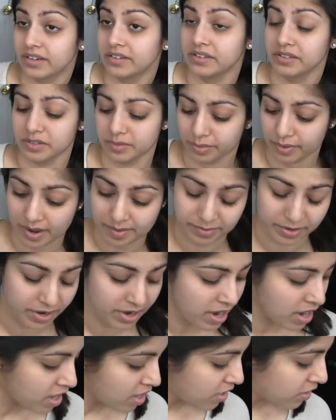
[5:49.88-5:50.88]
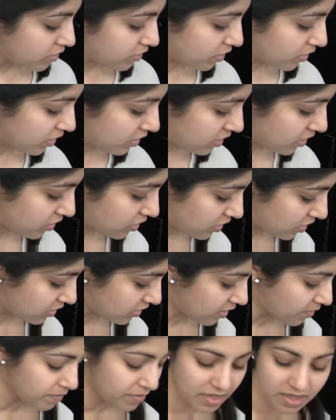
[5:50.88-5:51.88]
I don't use a primer. So this is
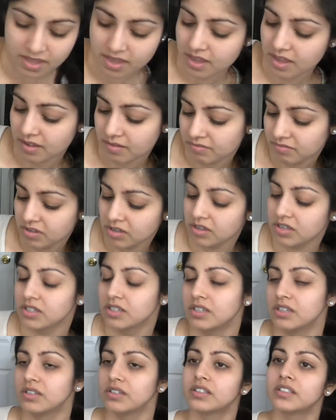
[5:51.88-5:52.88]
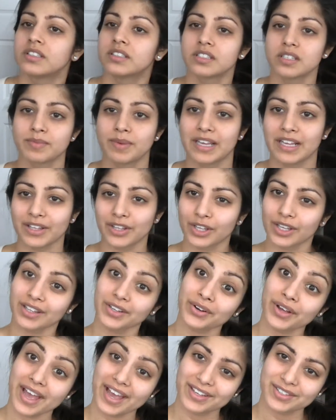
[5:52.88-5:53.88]
just something you can do to make it look a
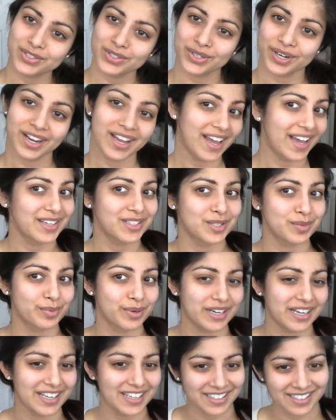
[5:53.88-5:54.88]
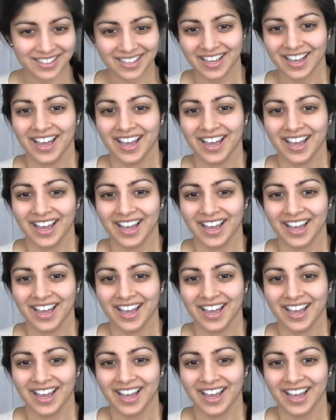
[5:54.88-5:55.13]
little extra pretty.